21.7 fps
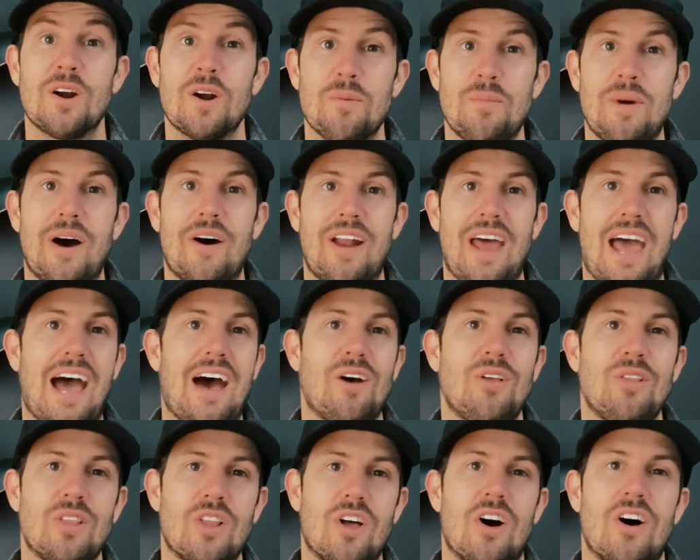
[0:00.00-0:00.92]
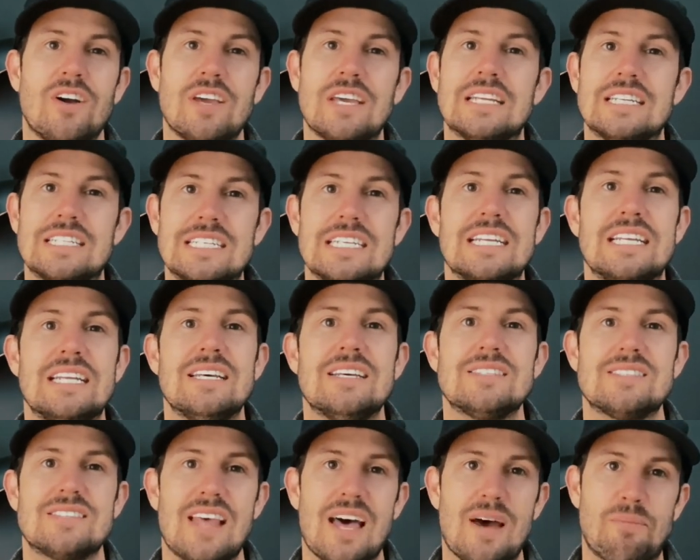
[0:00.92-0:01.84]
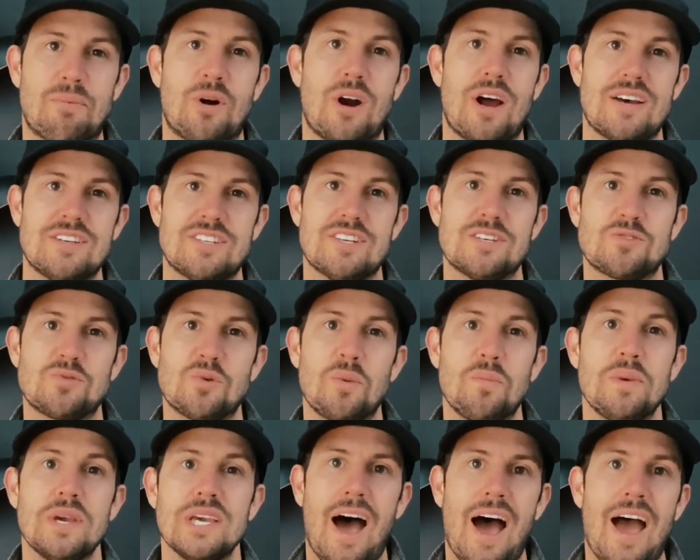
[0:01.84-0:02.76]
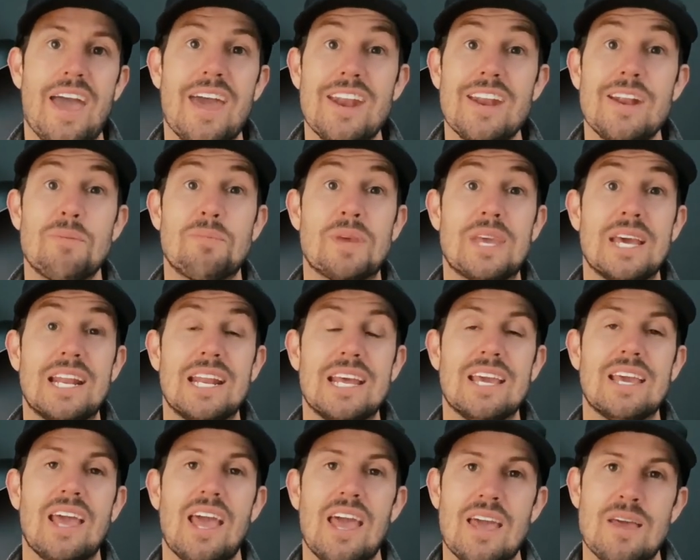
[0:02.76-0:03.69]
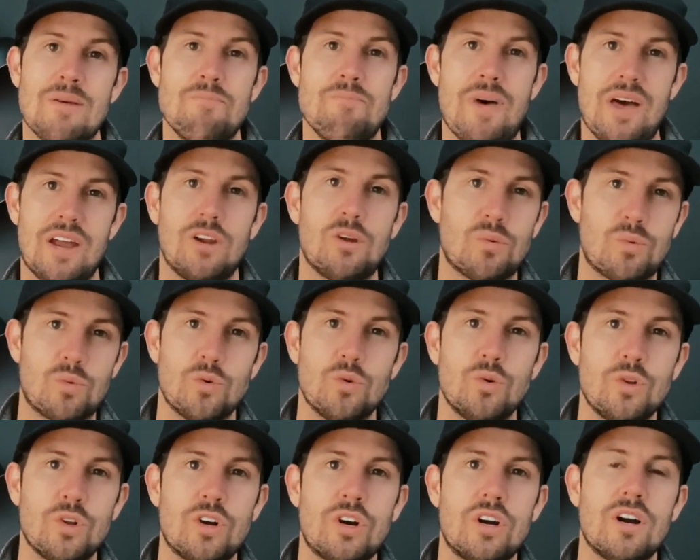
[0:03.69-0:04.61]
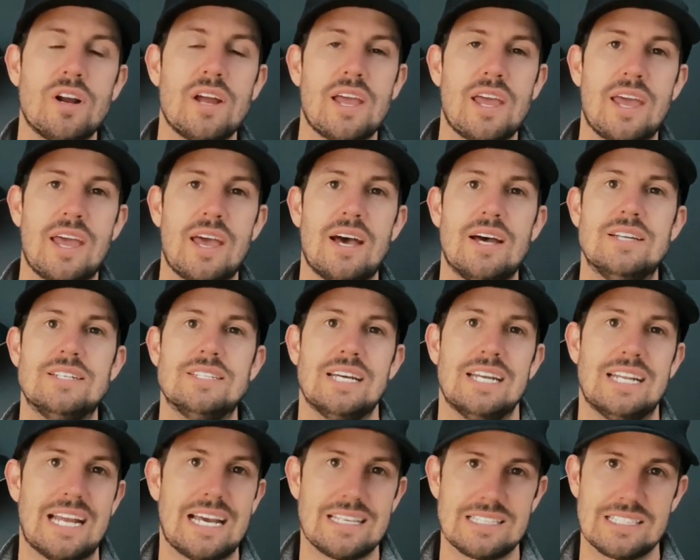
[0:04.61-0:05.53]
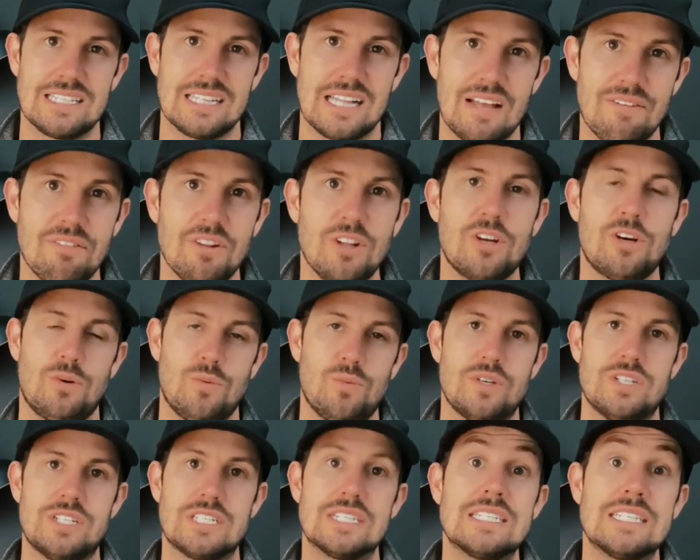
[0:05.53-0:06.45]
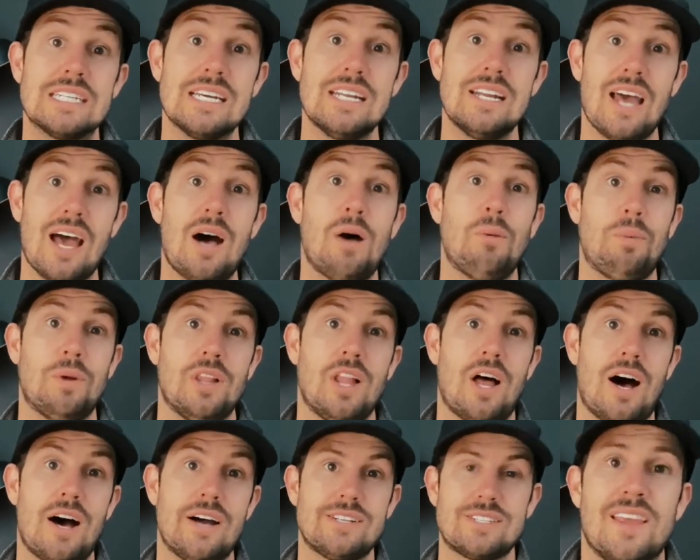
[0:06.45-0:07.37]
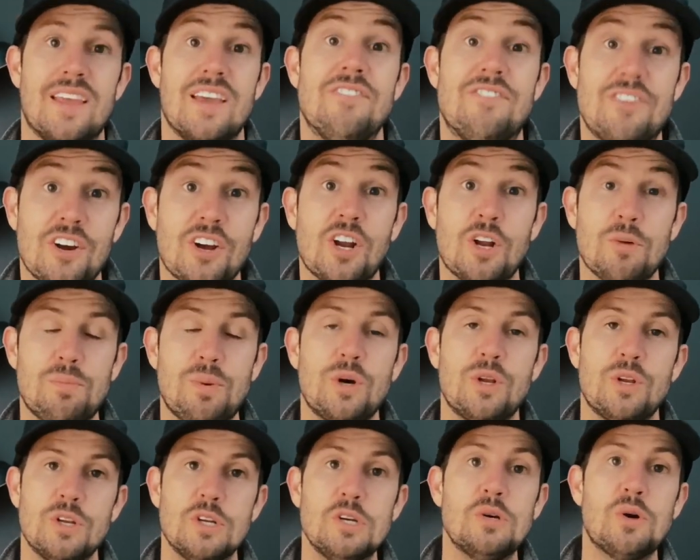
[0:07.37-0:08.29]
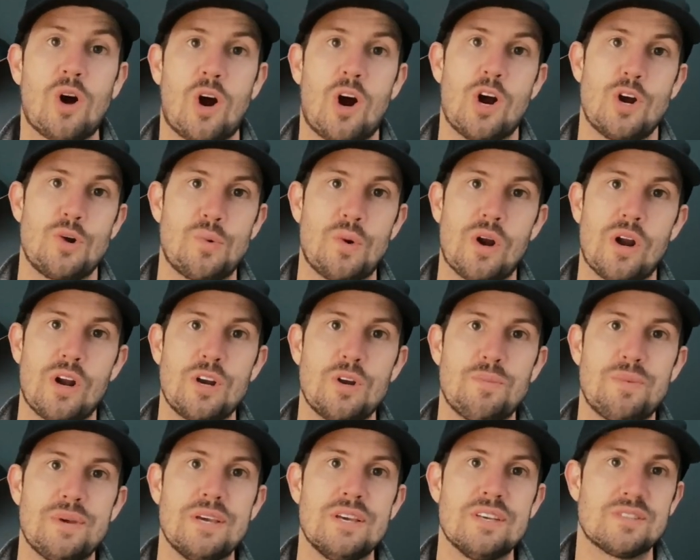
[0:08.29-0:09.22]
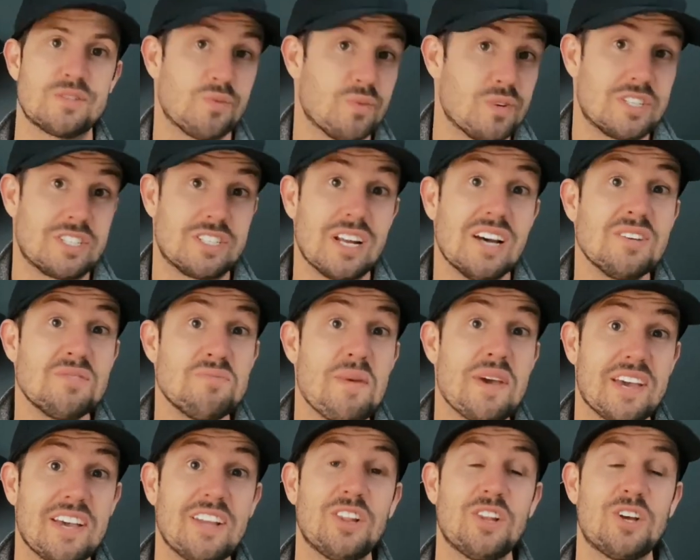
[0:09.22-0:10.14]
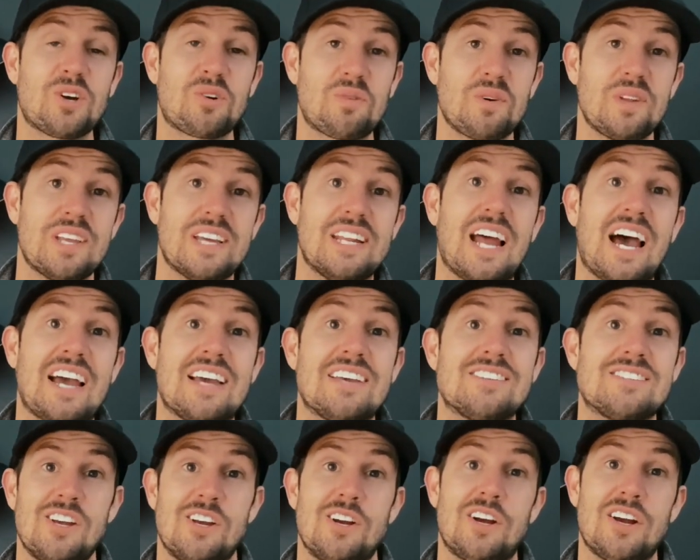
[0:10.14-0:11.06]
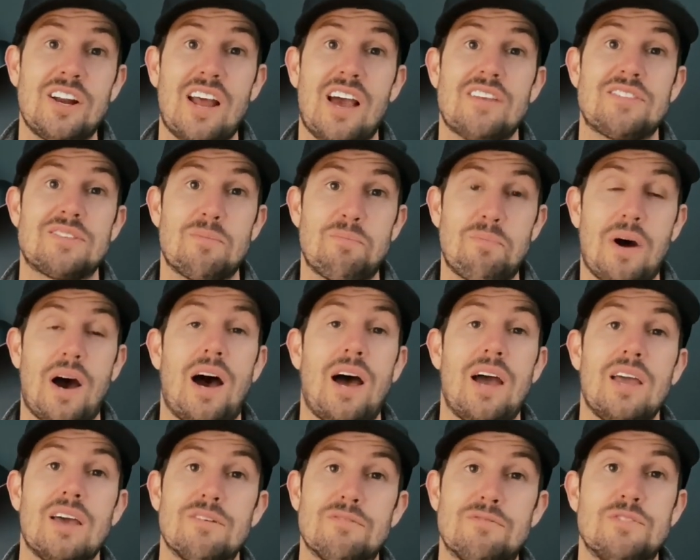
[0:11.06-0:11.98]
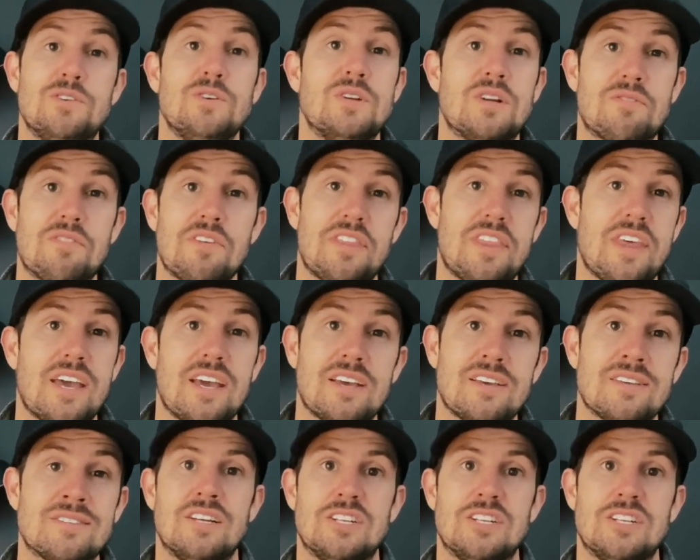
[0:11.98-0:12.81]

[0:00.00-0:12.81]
about how long and tedious that process would be. I ended up getting a metal ruler and a nice leveler, which did help a lot. If you're gonna put new hardware on your piece, which does make it look really nice, you're gonna have to buy a few different things